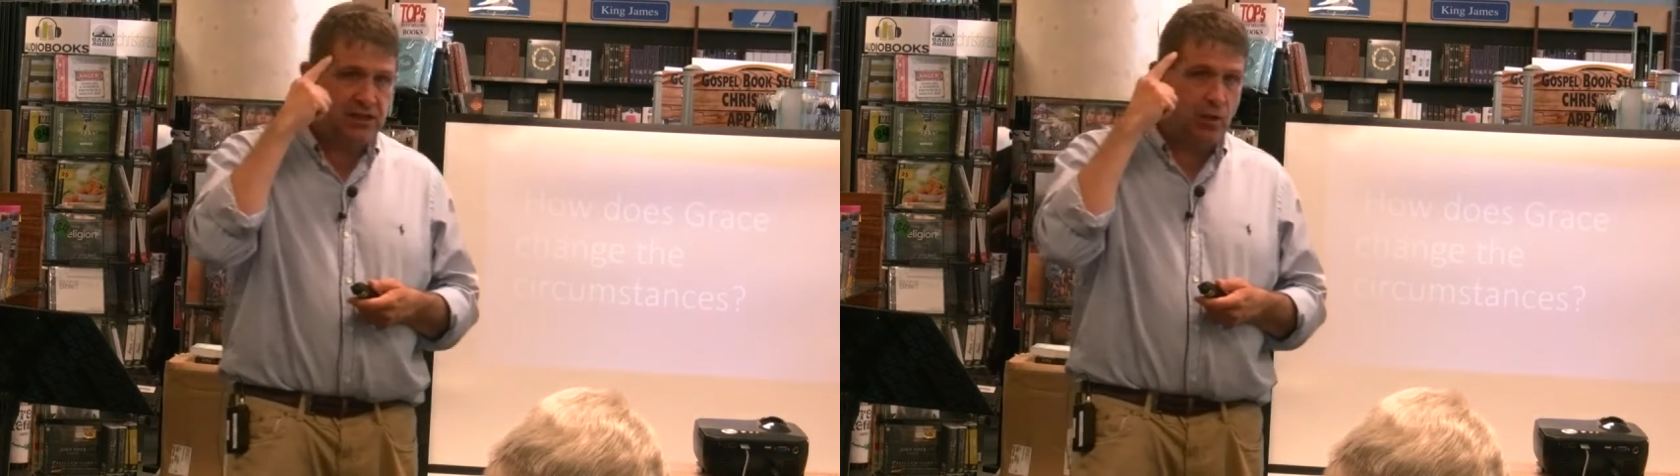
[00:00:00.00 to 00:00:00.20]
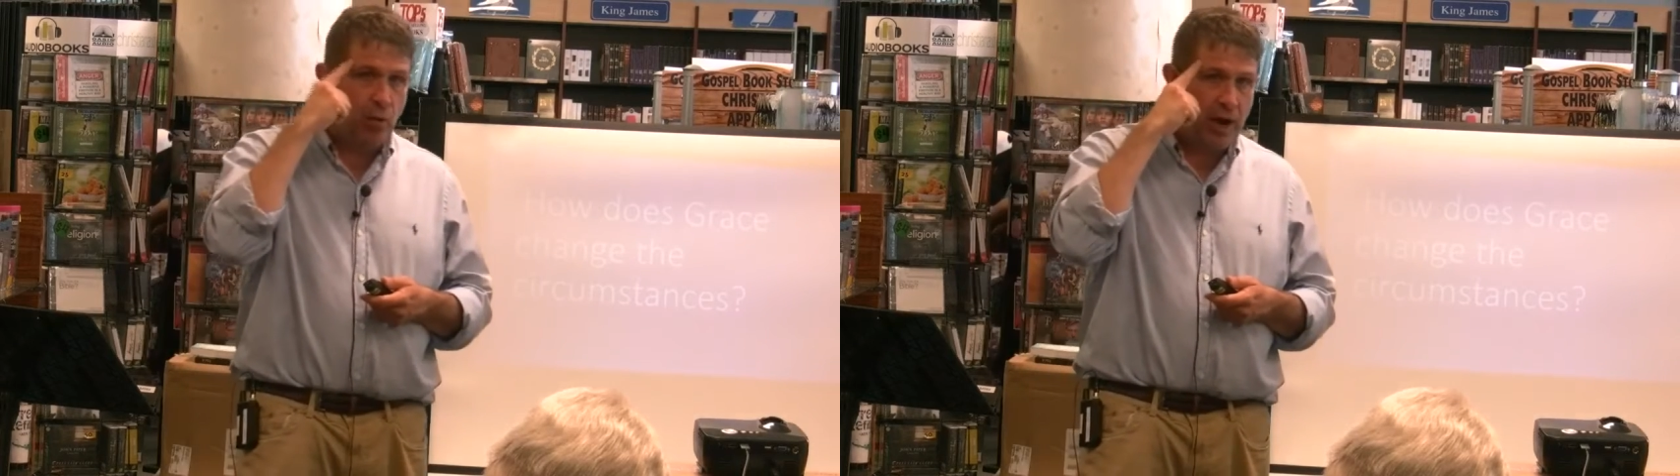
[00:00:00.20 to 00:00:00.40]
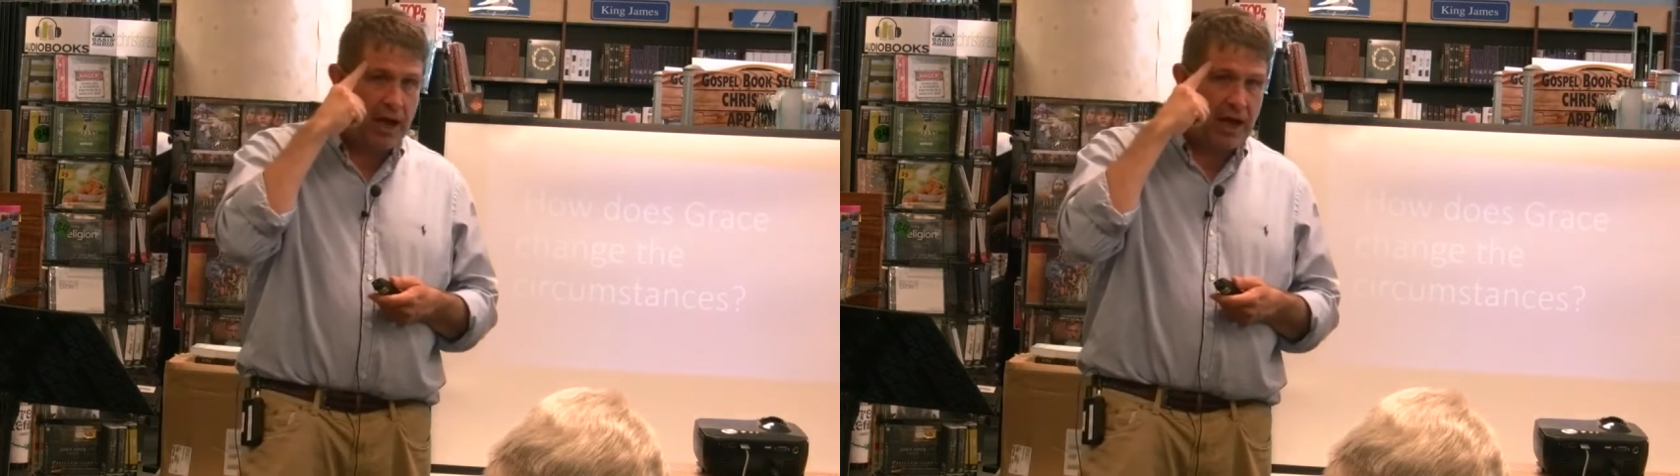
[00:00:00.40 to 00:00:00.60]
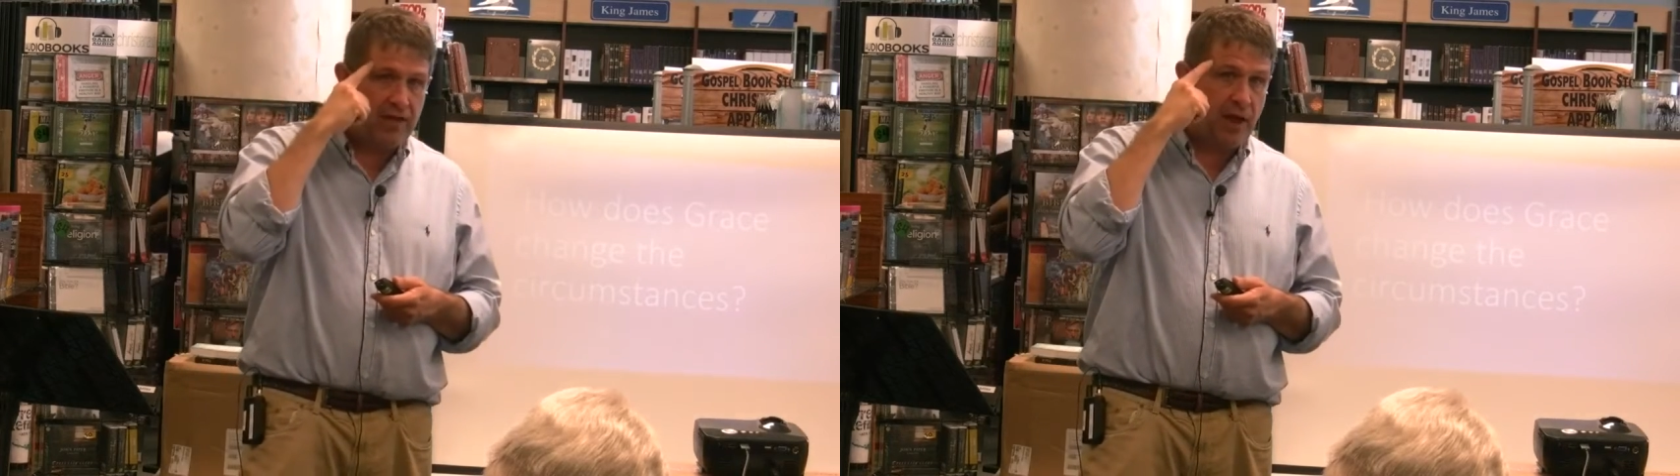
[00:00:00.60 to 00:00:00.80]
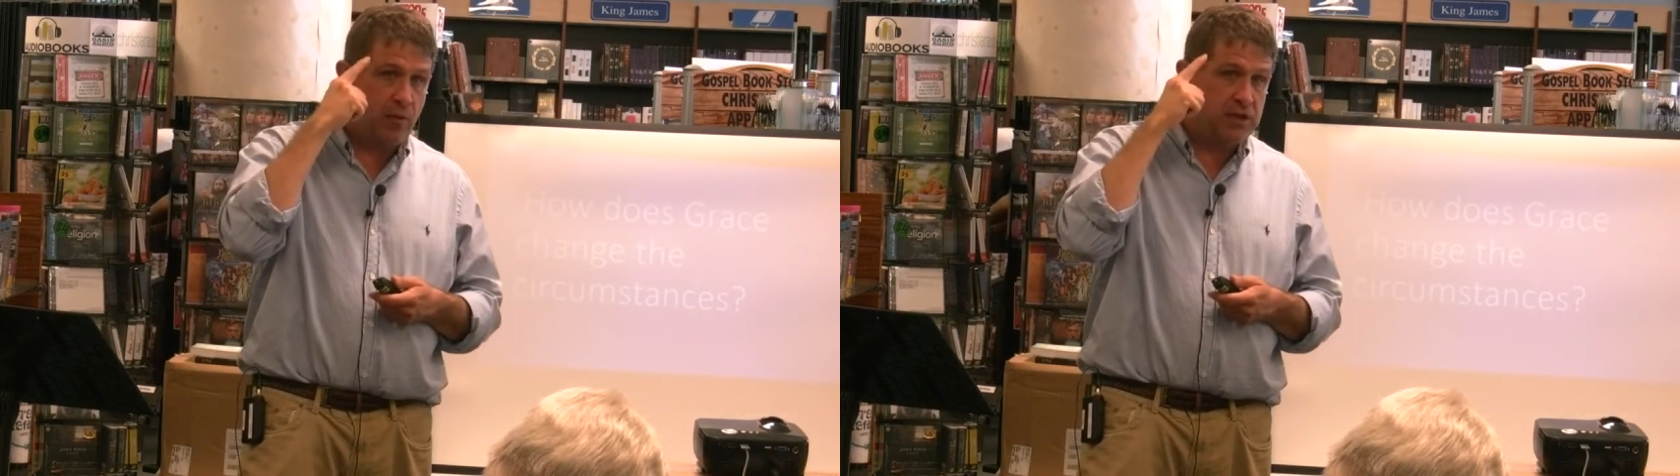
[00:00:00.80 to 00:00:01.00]
the way
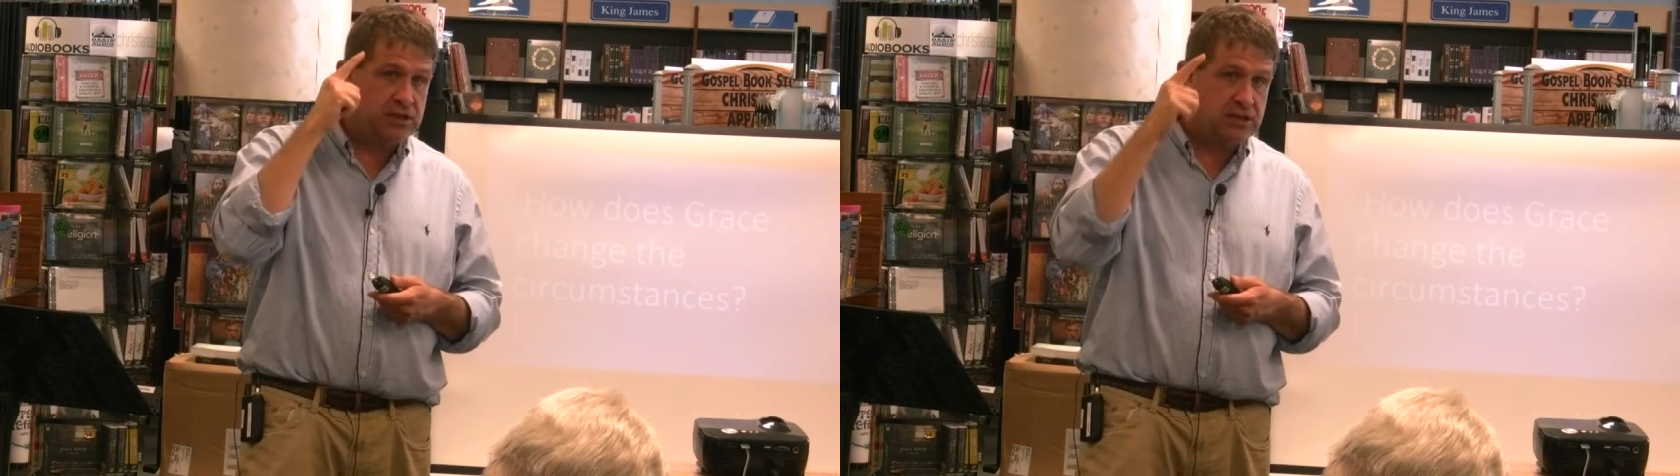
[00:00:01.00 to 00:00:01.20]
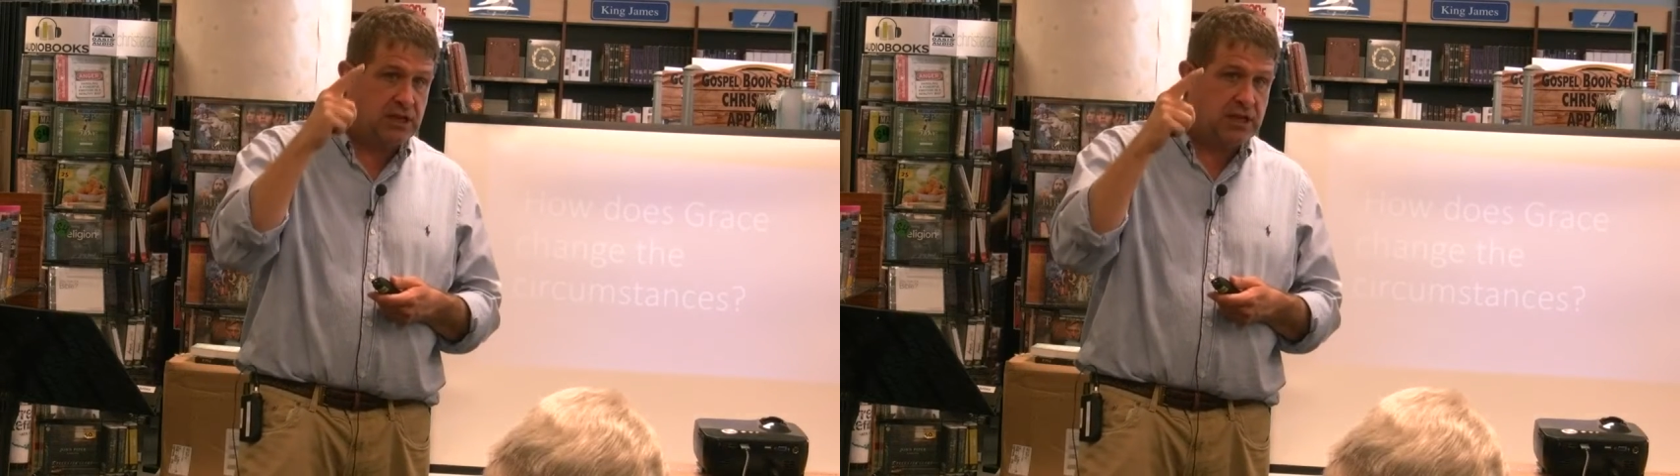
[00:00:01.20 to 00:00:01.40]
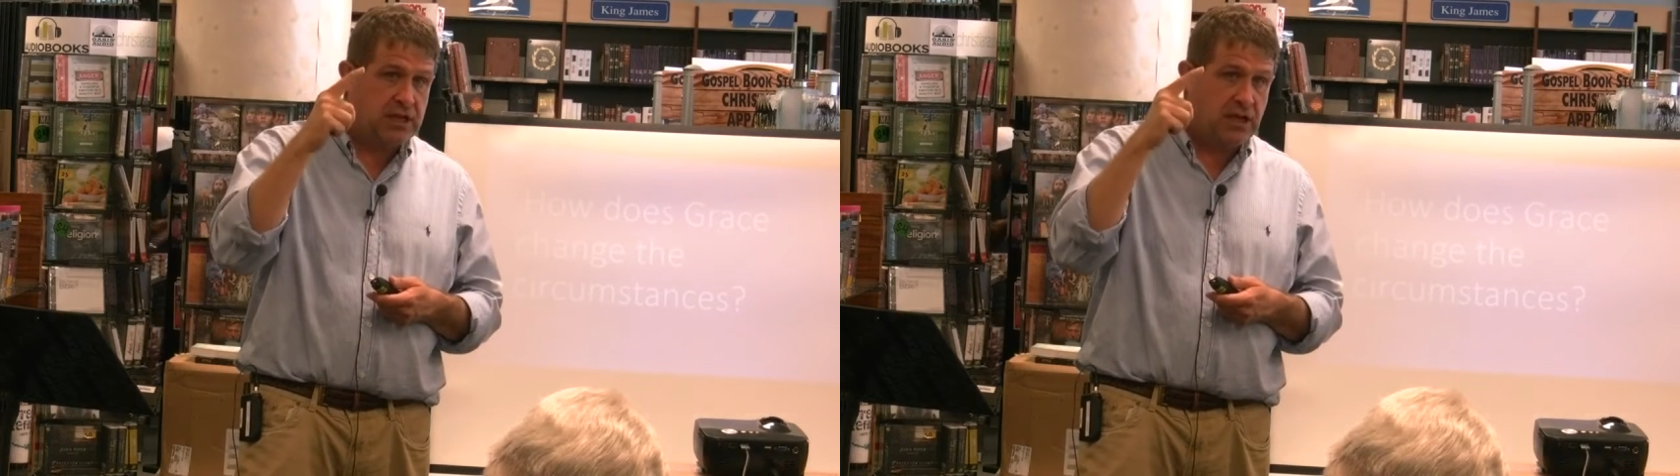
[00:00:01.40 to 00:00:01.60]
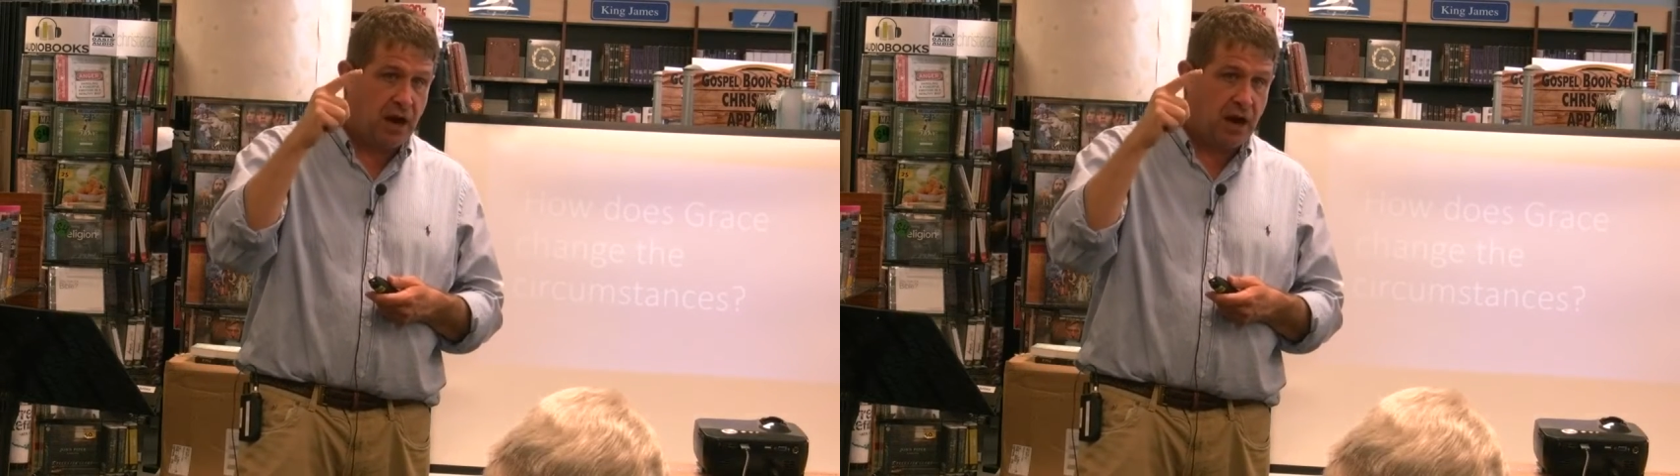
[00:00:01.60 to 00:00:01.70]
that we see